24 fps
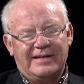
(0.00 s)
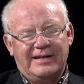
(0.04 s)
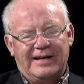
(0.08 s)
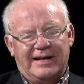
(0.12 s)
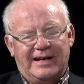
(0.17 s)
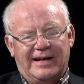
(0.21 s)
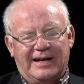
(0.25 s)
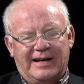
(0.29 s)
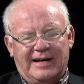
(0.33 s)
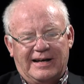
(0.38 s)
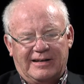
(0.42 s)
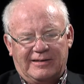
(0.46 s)

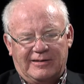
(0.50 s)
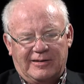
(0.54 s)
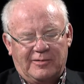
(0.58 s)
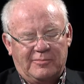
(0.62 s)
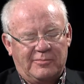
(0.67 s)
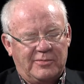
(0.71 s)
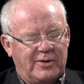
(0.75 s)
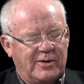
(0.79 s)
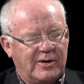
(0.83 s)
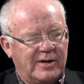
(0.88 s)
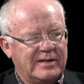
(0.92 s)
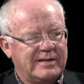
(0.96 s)
uh, a little
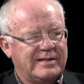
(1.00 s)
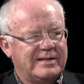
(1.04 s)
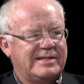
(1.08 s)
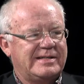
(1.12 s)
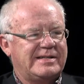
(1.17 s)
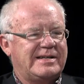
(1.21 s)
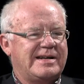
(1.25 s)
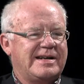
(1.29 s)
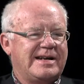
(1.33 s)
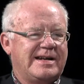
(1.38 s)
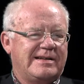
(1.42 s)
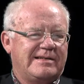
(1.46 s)
more at the
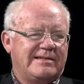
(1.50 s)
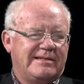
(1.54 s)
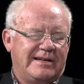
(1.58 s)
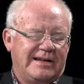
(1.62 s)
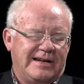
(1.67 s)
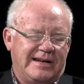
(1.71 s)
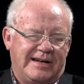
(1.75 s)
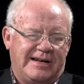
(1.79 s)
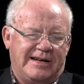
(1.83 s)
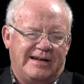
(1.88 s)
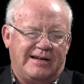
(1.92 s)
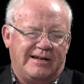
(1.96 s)
state,
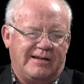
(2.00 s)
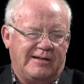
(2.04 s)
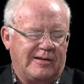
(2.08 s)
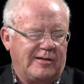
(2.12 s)
and a